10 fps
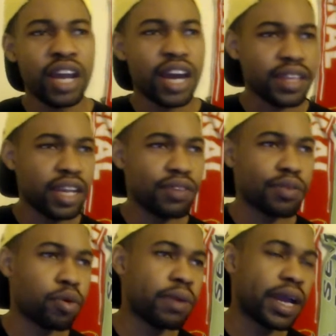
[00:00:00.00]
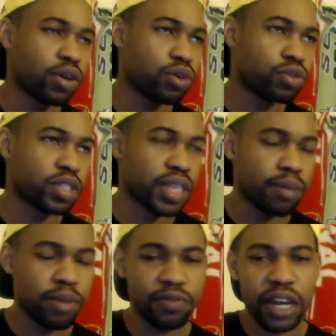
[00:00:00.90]
I think Liverpool might go to the
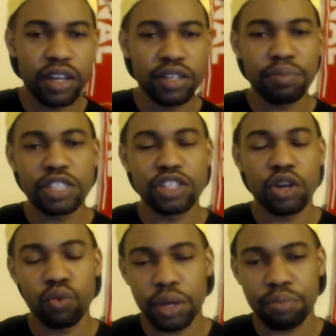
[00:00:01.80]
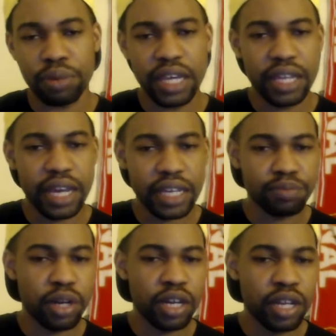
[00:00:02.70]
semi-final. Depends on who they play
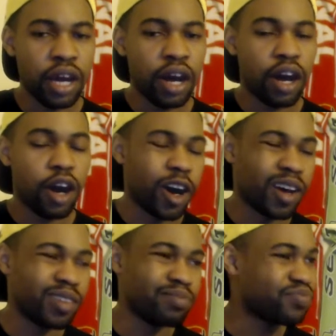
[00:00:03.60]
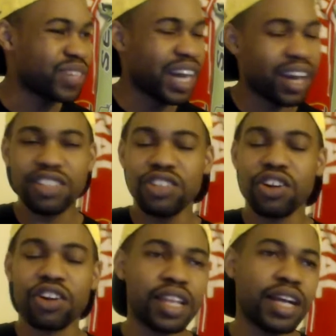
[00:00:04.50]
next. But
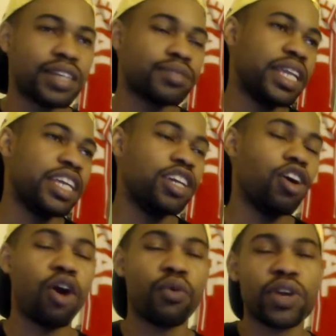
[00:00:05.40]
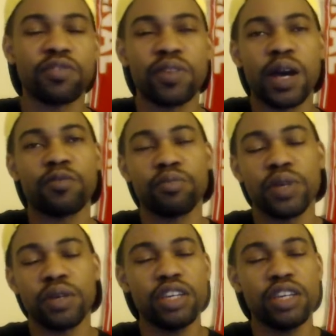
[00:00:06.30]
Jurgen Klopp, man, he always flop for me.